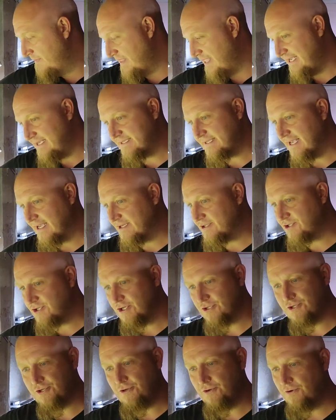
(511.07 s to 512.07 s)
These things
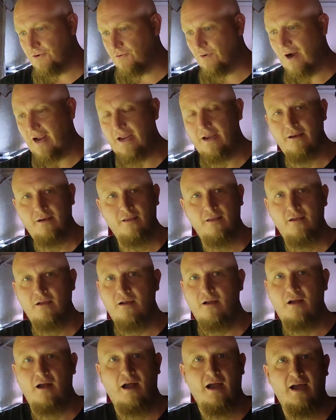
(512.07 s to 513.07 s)
just do great
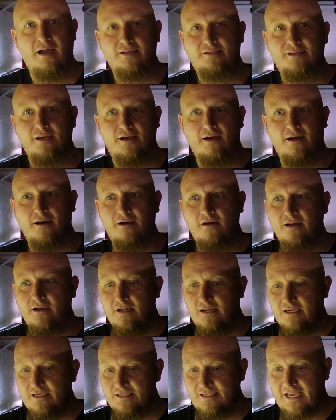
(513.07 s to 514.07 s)
at
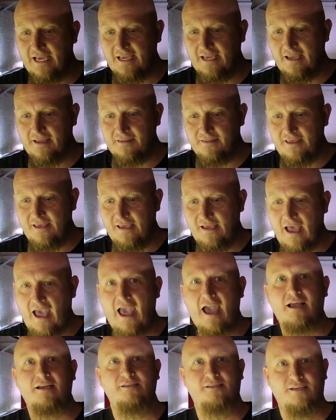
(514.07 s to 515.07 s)
taking the
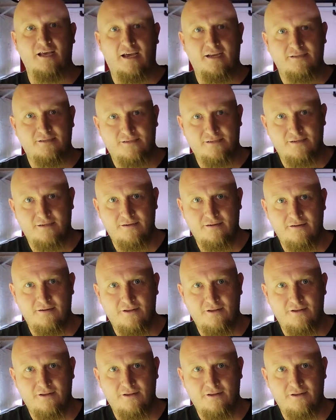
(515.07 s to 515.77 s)
excess.